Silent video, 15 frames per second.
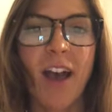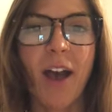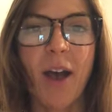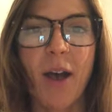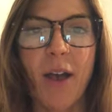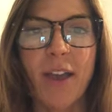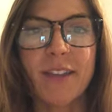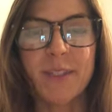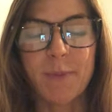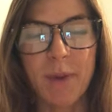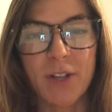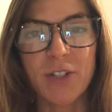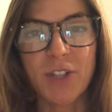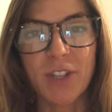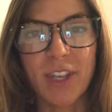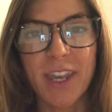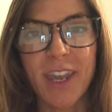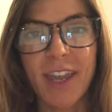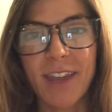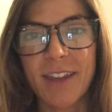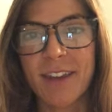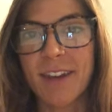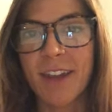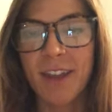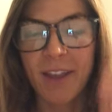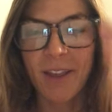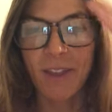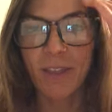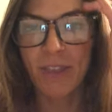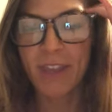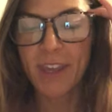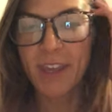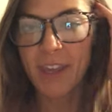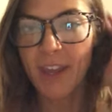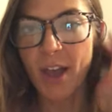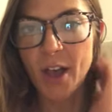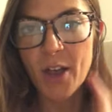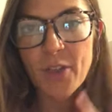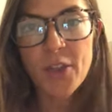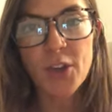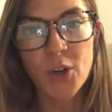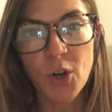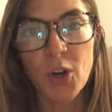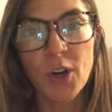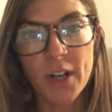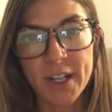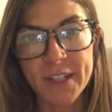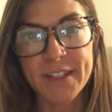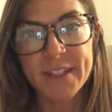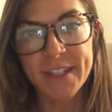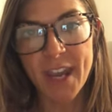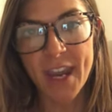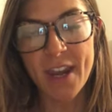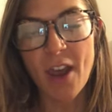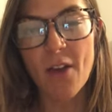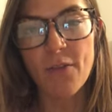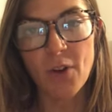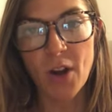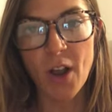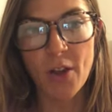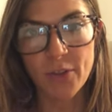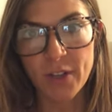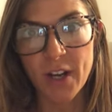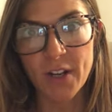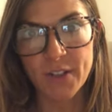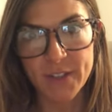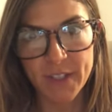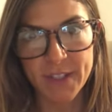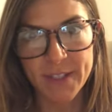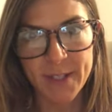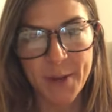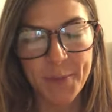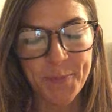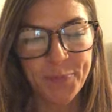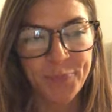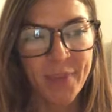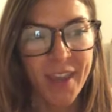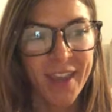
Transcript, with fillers: uh, especially in the, uh, the current state of our healthcare system.